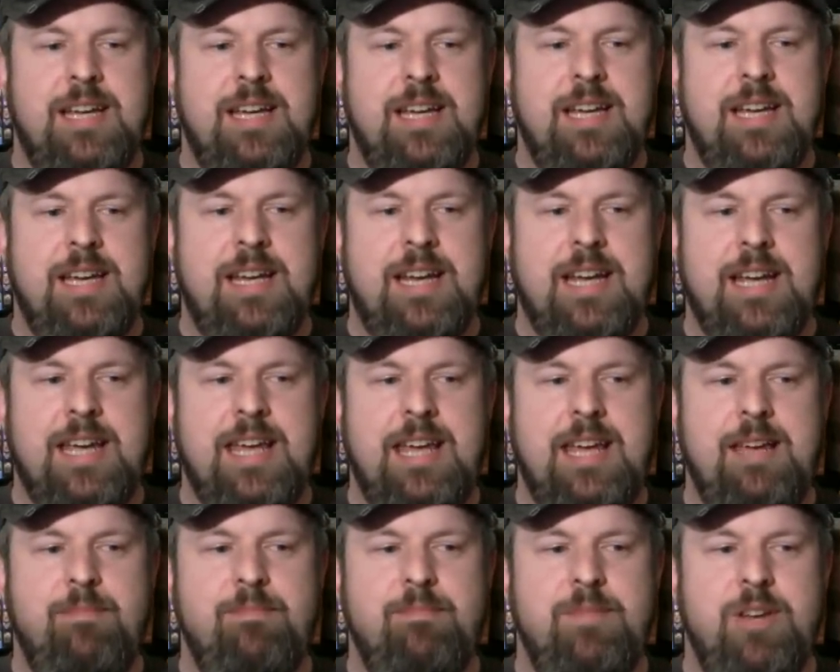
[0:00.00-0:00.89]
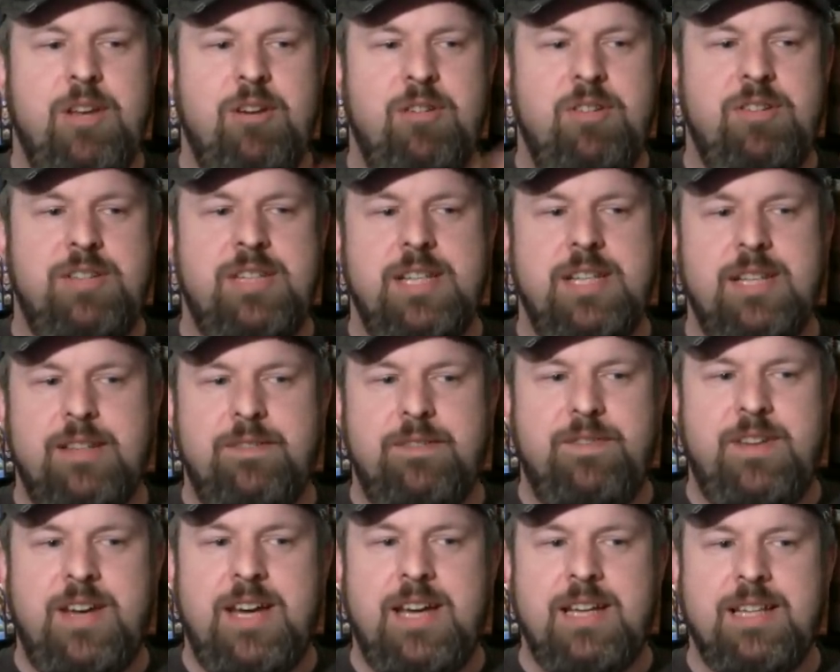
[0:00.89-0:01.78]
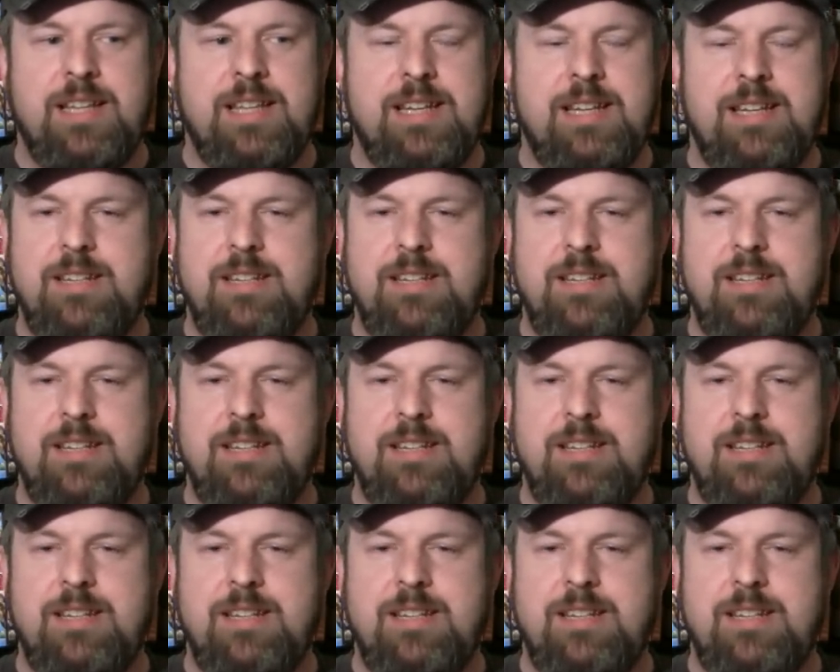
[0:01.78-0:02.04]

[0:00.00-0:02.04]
and I keep noticing the fact that